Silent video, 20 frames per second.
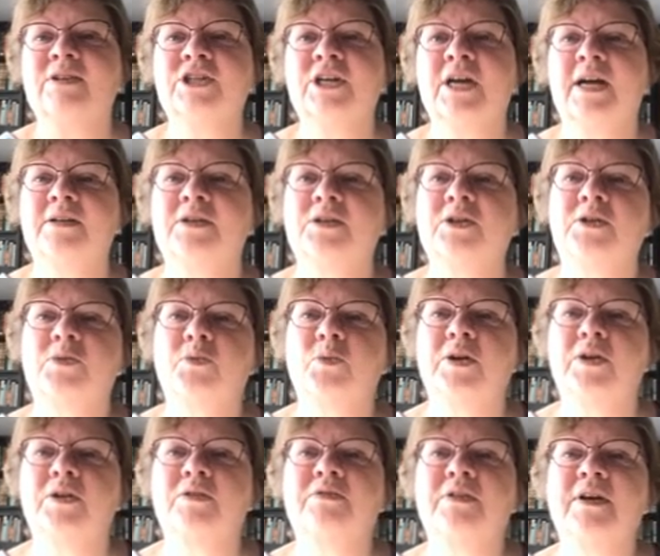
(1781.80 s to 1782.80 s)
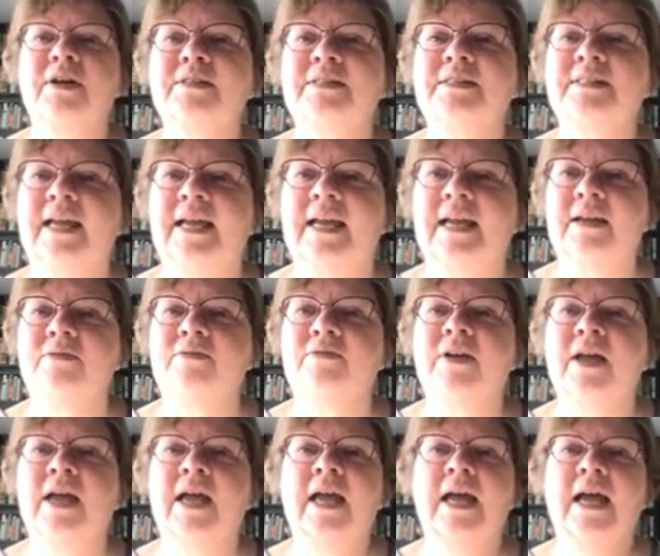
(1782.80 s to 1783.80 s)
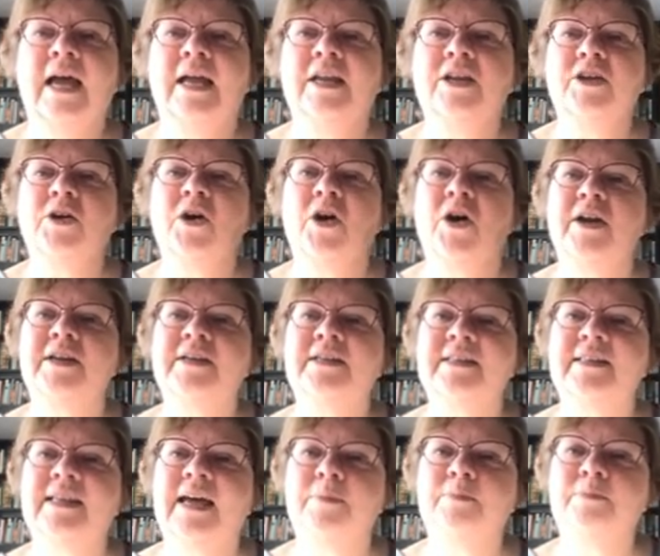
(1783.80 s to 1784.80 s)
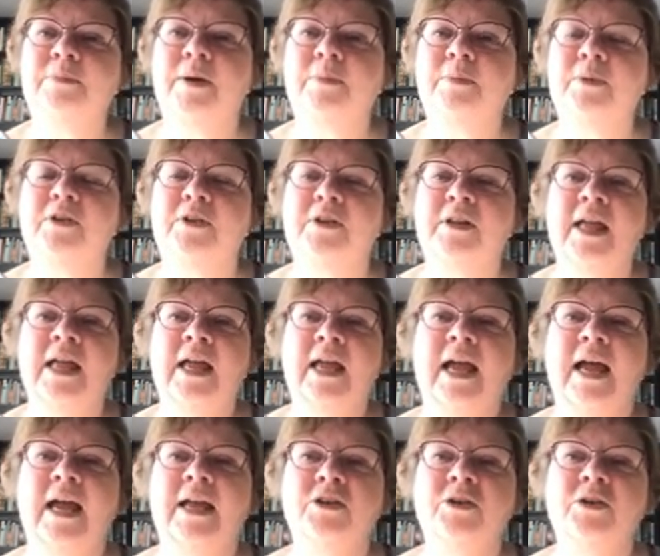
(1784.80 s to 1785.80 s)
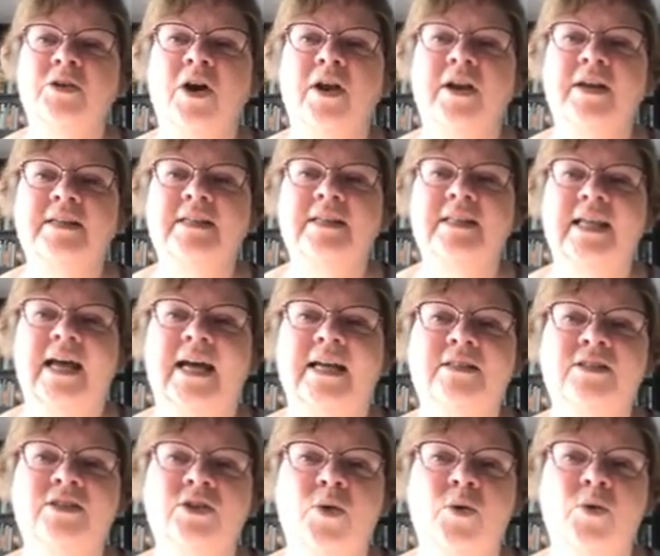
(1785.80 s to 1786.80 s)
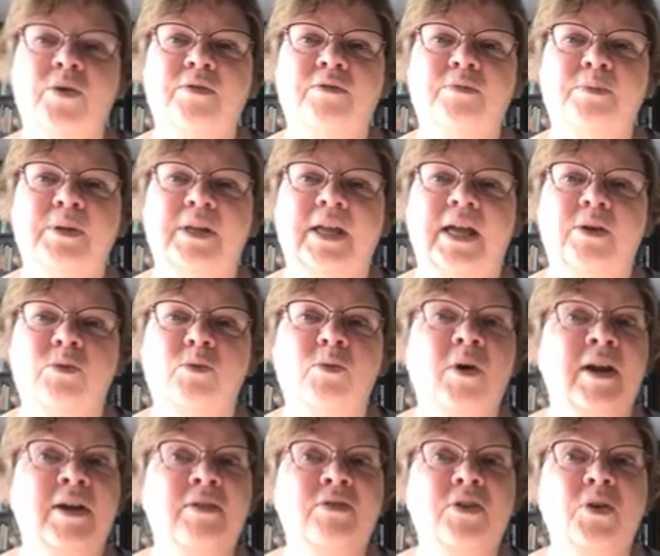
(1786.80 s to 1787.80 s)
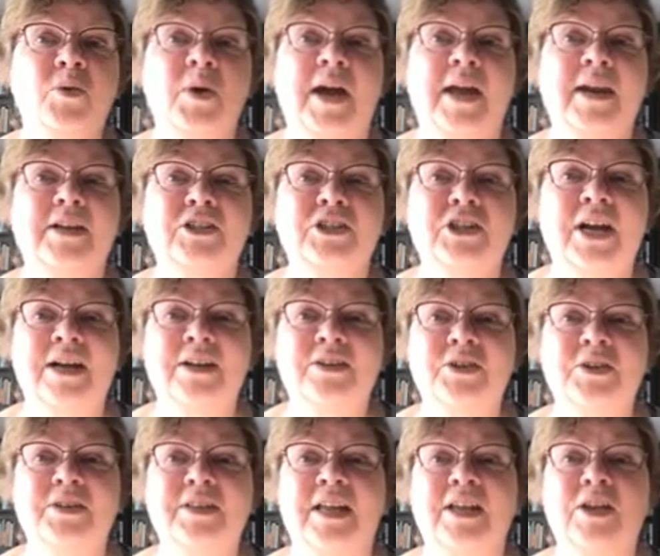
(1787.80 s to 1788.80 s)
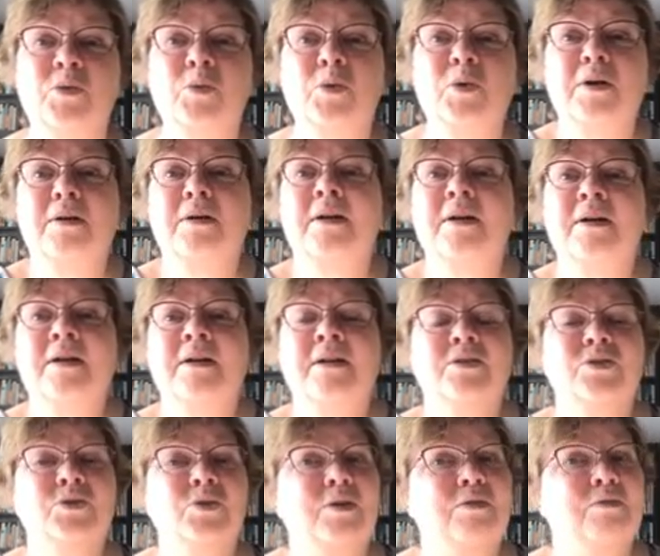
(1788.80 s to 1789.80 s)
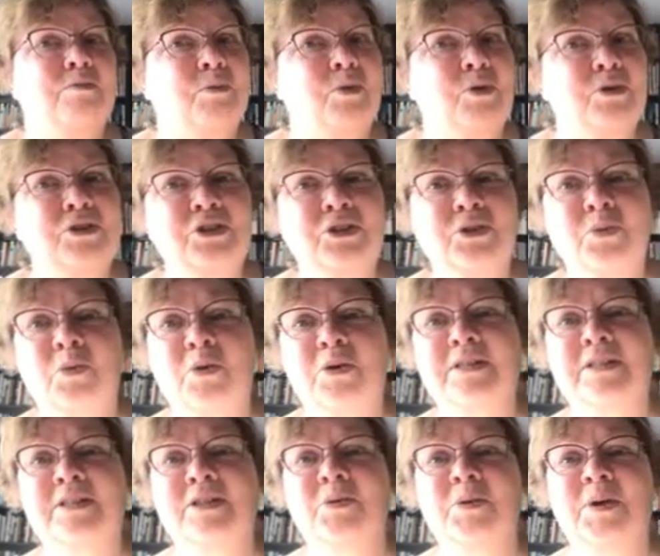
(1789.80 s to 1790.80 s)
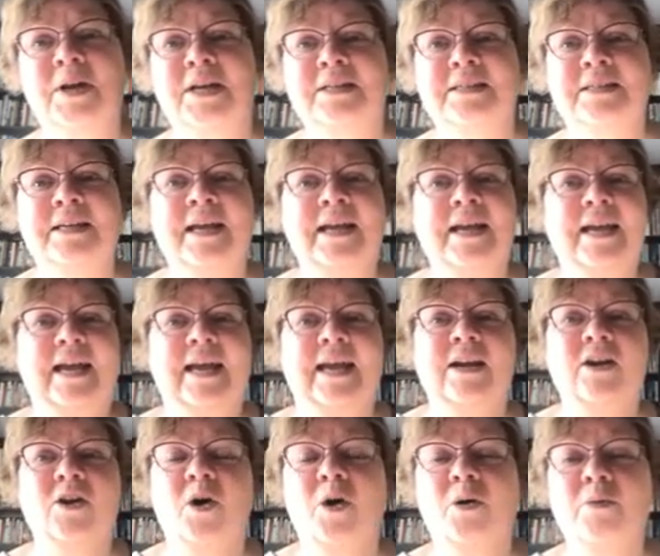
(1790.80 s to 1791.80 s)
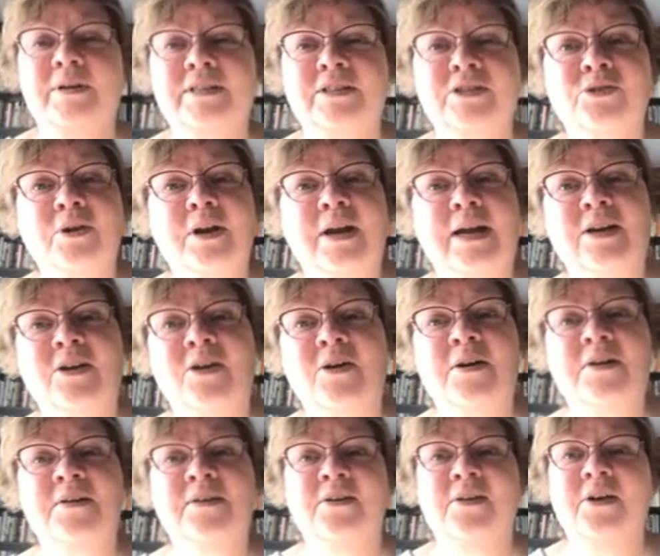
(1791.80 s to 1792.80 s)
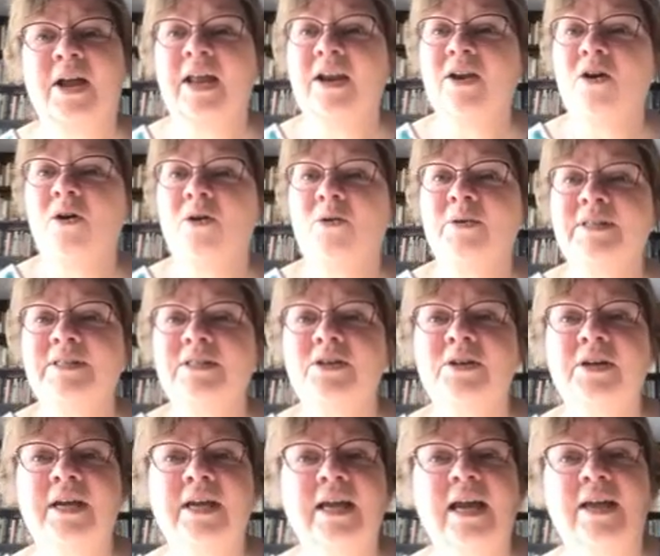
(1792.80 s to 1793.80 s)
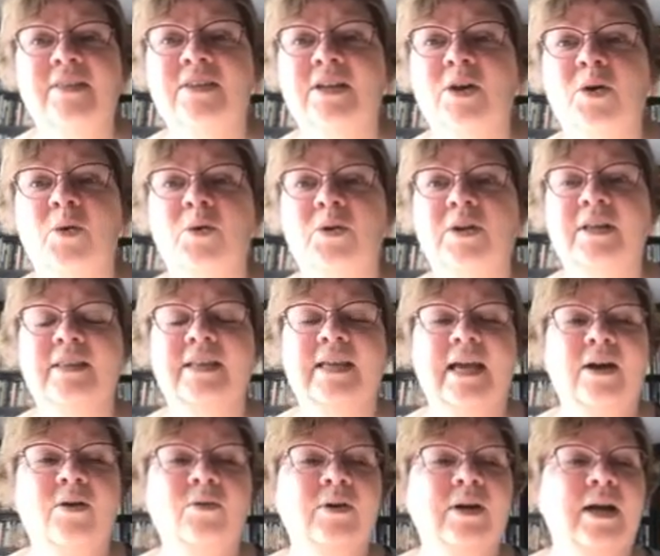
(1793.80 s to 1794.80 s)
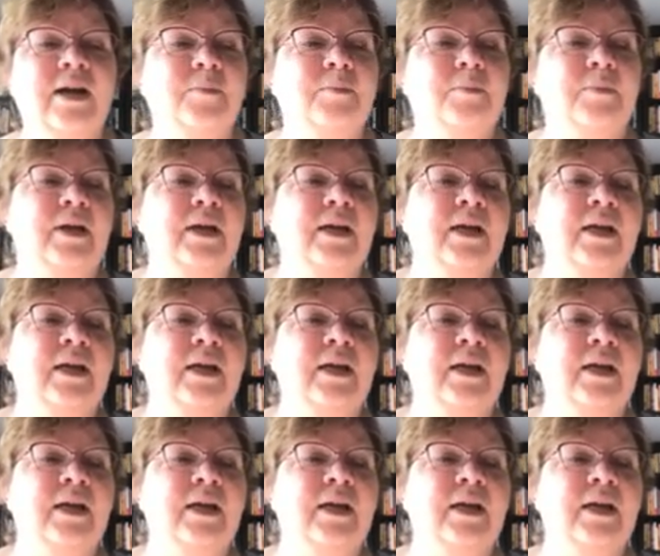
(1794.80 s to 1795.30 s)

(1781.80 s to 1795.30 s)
childhood where you felt safe and you got into that bubble and you got into that zone of play? What if you had a childhood that you were sort of pushed towards grit and always trying harder and always looking at the goal and the outcome?